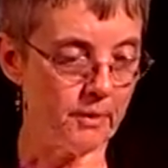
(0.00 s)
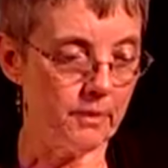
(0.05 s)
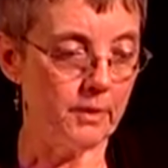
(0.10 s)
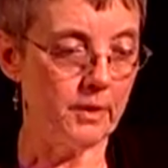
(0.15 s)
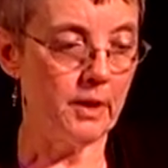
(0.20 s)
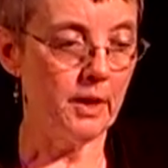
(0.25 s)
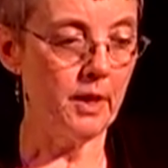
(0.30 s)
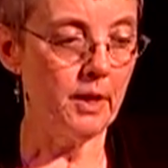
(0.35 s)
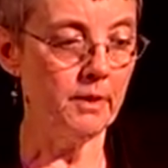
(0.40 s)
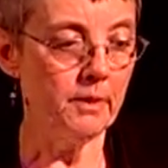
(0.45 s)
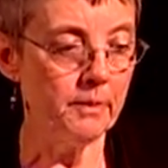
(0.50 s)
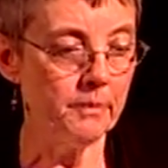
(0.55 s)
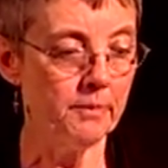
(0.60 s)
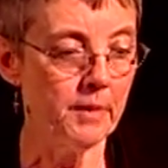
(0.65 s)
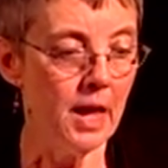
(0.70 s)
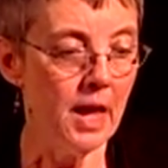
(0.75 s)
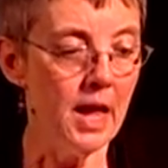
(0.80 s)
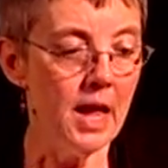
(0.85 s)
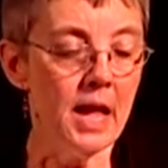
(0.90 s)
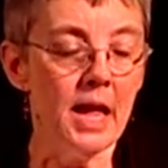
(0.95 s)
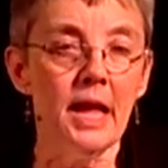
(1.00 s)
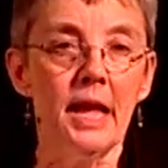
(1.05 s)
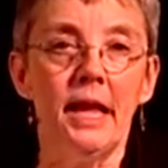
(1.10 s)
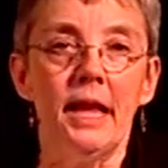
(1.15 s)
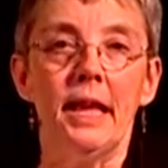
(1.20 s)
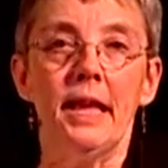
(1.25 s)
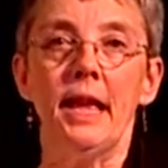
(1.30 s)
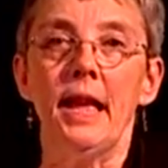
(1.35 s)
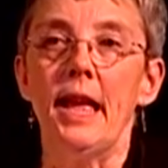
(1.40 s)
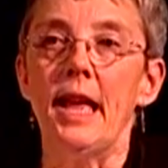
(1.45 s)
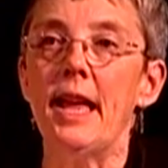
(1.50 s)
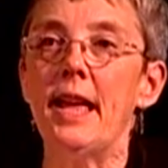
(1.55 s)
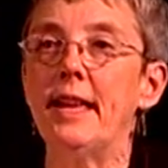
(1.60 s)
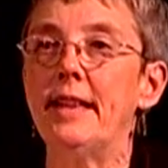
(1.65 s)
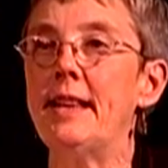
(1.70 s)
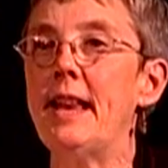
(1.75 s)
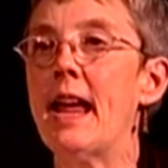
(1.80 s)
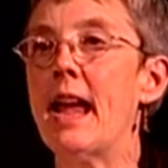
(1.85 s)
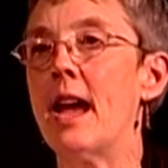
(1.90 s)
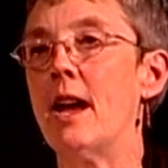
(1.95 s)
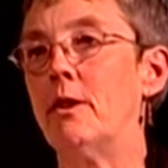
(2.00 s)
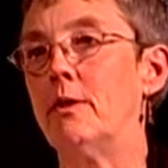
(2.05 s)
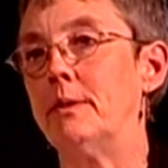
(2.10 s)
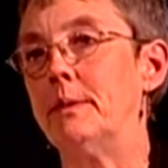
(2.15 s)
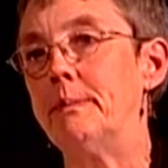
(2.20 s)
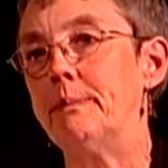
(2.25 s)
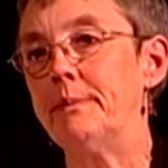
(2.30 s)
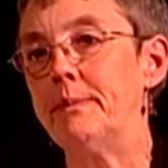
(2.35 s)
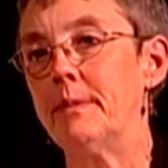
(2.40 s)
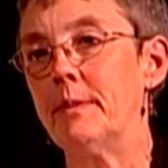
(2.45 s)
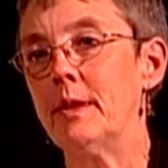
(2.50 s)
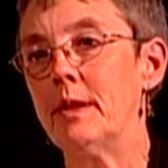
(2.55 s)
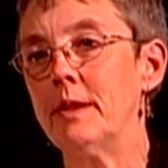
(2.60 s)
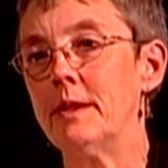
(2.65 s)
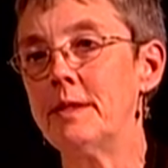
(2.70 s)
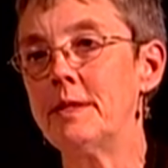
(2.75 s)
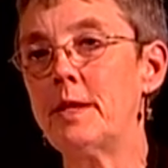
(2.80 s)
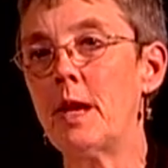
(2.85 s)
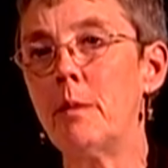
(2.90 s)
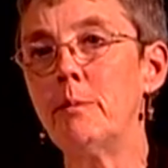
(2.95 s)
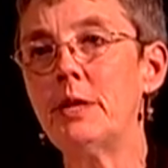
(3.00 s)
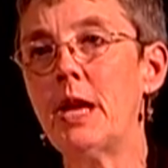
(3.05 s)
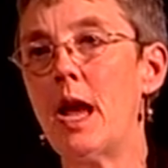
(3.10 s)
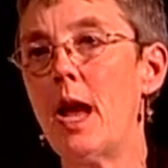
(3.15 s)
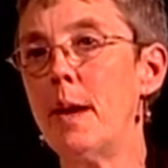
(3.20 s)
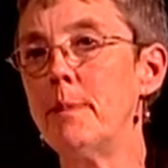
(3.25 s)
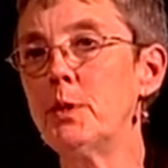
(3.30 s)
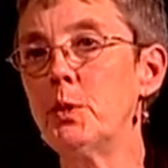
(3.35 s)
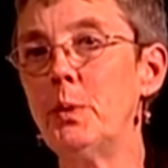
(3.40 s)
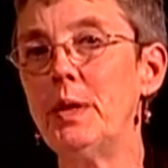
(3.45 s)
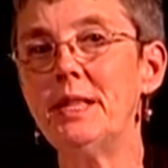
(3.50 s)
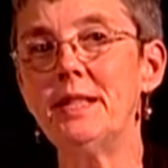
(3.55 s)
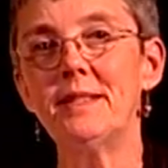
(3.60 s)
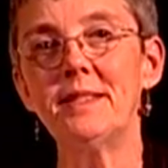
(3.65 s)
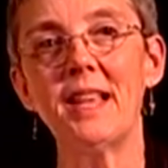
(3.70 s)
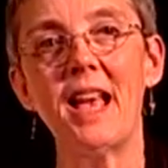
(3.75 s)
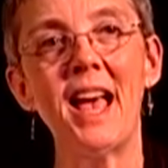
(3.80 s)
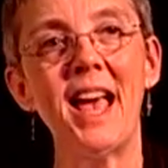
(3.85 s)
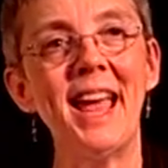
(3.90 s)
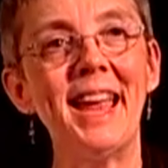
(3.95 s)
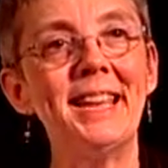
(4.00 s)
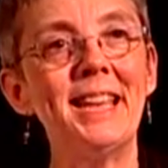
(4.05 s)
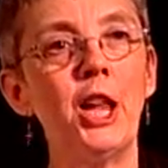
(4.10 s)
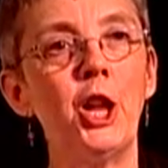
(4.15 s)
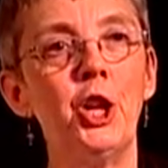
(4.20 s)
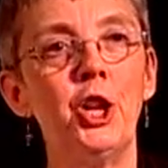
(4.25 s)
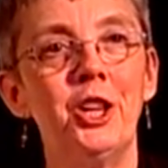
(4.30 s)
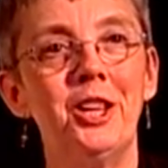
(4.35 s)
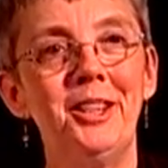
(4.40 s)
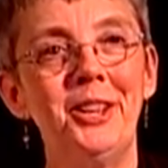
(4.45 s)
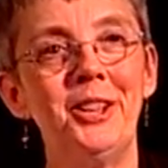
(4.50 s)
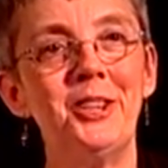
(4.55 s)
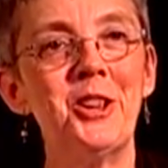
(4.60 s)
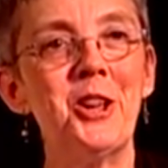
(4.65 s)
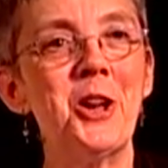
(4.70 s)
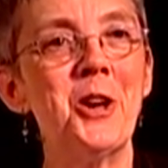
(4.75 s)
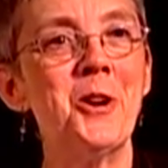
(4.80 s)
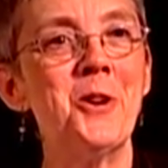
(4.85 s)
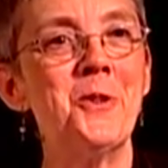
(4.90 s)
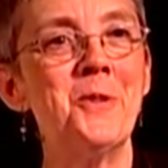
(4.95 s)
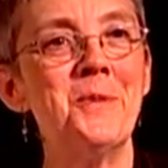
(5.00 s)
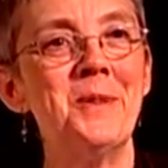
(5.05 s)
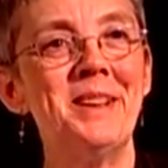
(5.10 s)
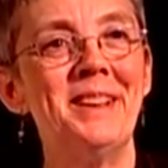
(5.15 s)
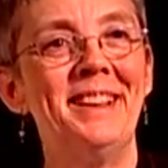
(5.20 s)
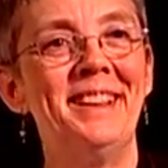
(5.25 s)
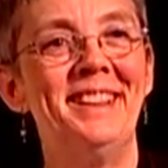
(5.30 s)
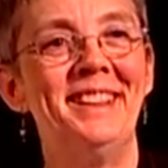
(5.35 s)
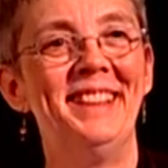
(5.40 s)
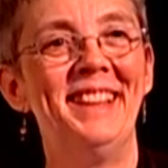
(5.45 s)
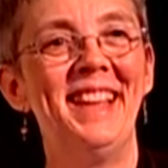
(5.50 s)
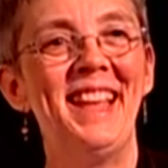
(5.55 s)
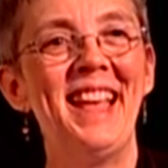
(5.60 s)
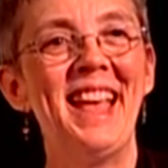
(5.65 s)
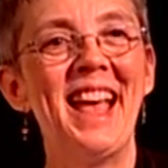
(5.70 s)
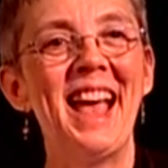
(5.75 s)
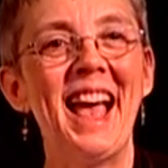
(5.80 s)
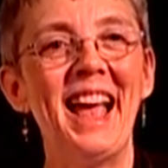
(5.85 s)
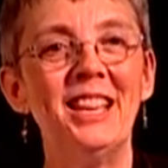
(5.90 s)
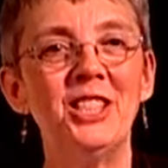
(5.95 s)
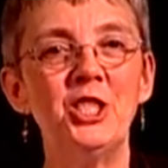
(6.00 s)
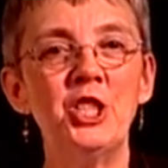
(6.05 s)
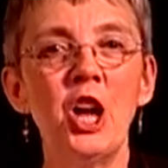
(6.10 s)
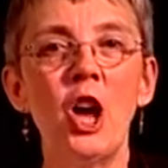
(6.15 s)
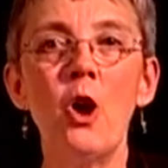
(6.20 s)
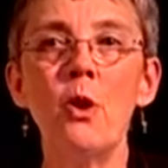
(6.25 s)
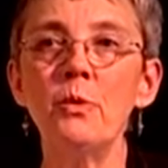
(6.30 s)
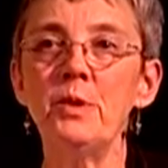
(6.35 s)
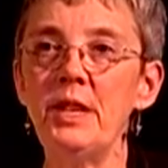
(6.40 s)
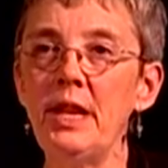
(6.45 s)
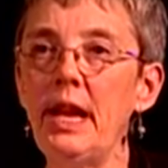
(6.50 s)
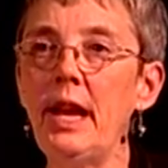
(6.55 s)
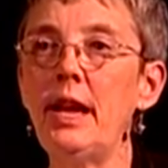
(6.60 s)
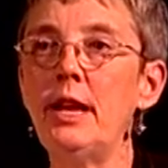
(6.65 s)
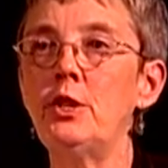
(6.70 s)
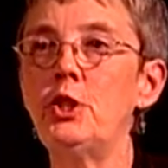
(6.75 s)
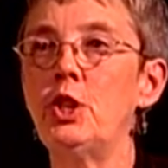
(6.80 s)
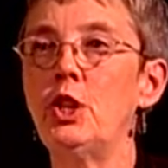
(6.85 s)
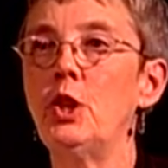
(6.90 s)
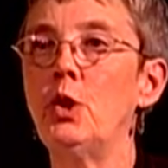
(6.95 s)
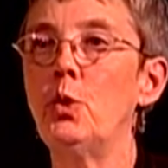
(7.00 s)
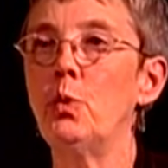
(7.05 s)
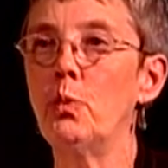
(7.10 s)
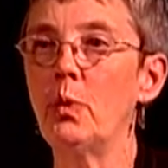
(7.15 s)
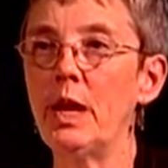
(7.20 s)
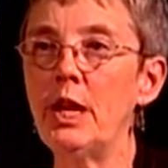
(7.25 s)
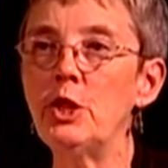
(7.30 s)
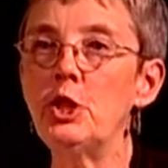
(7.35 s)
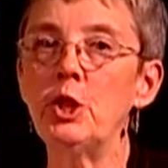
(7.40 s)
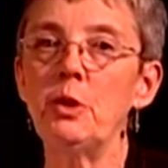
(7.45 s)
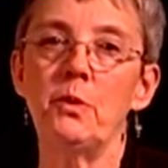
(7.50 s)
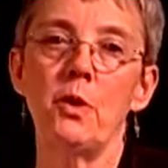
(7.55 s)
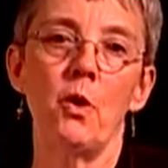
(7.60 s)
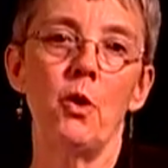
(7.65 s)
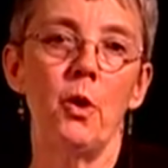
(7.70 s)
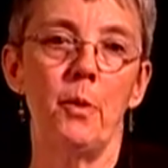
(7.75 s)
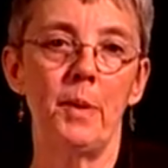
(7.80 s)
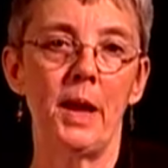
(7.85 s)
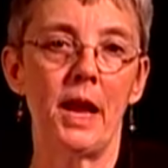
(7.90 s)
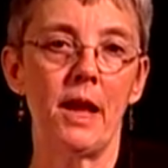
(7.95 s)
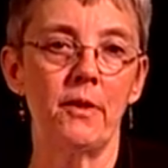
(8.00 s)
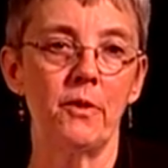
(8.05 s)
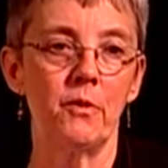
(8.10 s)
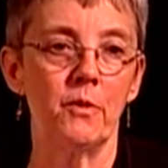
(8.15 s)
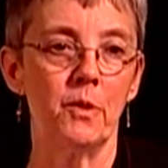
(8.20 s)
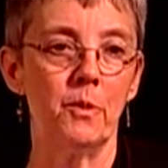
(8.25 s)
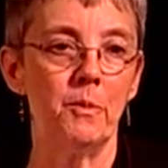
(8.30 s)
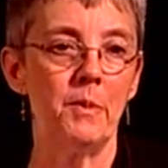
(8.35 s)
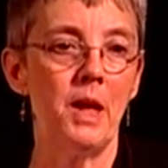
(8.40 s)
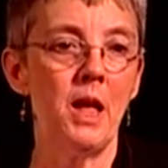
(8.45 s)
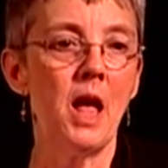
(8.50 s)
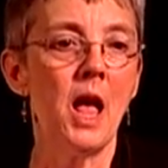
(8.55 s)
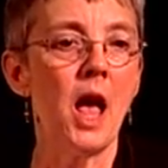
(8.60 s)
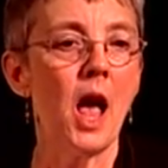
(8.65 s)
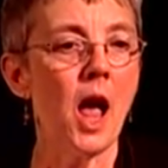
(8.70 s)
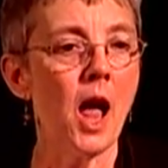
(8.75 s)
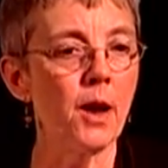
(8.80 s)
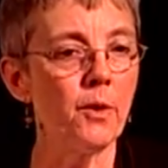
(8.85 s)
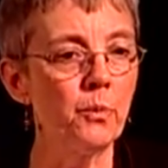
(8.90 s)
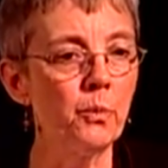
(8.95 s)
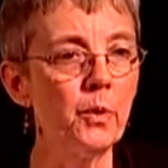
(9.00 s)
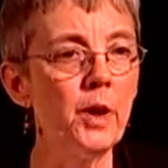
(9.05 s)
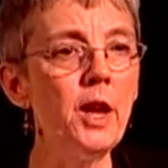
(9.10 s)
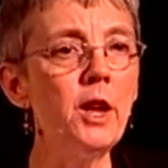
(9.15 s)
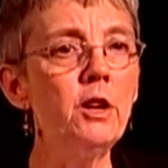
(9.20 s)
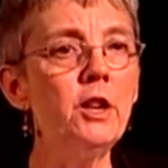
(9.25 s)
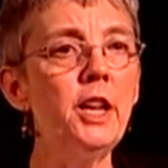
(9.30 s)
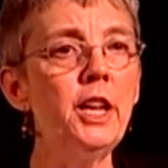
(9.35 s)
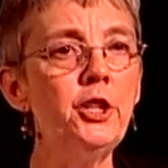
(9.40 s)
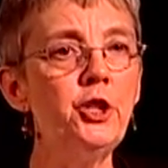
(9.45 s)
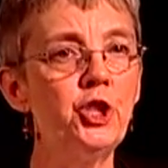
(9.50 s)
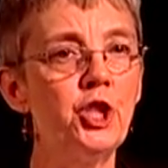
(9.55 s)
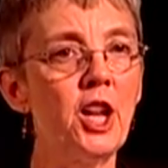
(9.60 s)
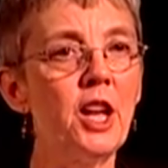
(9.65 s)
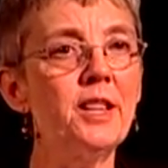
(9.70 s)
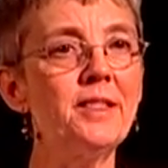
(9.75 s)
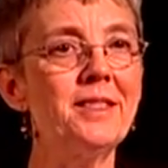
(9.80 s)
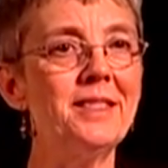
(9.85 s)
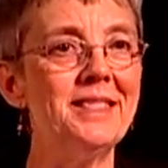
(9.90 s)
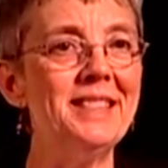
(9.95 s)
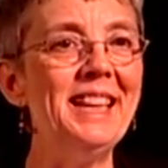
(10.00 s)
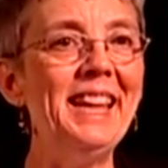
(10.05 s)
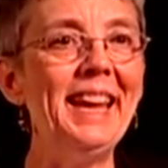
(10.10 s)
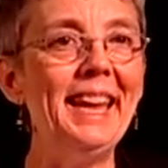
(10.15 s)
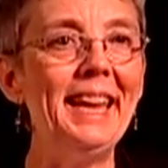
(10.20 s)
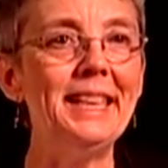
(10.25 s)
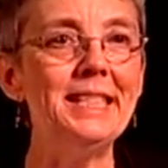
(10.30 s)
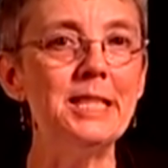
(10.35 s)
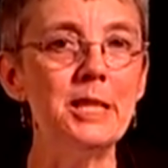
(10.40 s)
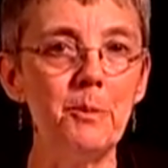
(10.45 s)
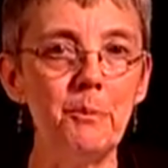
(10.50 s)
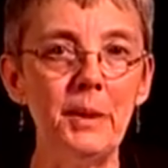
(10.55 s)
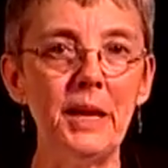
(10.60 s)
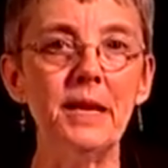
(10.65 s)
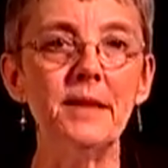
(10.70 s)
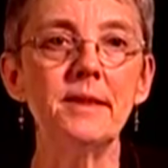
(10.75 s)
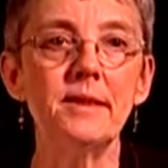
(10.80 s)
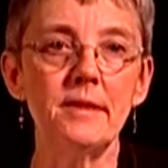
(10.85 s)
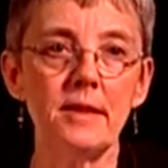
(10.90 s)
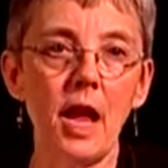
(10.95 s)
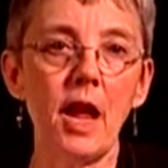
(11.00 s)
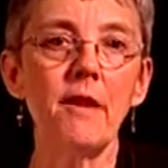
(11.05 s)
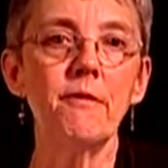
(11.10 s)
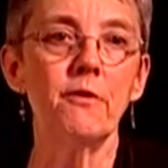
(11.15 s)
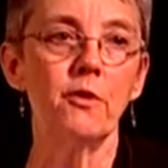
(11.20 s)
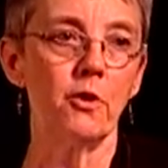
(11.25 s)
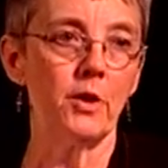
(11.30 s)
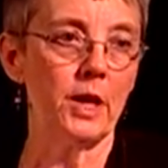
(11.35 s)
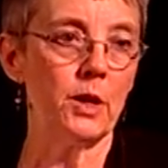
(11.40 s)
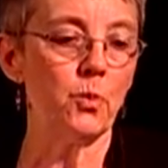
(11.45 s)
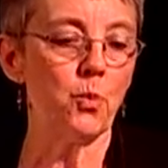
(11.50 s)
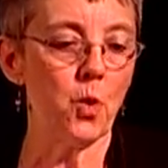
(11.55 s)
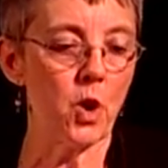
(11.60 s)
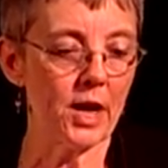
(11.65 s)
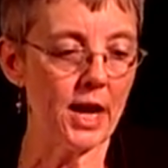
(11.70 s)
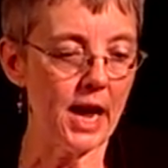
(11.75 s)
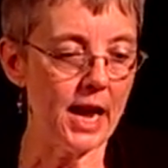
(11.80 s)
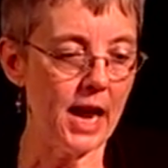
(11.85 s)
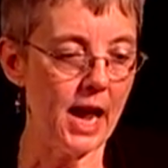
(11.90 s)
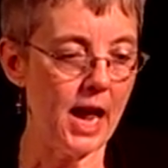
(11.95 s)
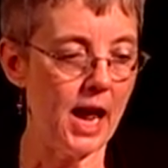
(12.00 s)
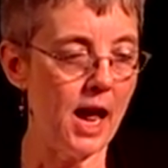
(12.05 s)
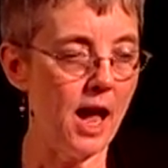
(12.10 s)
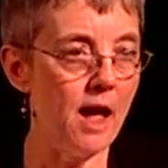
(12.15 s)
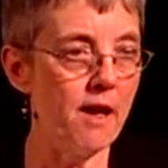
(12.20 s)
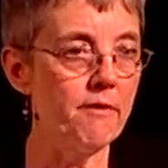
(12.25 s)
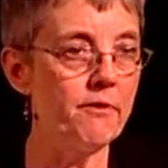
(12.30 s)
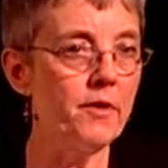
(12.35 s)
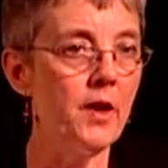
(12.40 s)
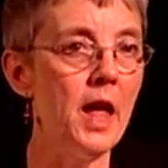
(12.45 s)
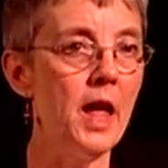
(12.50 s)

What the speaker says: Okay. Now, sometimes we decide, you know, I don't need to redo the whole bathroom. I really just need to be safer in what I have.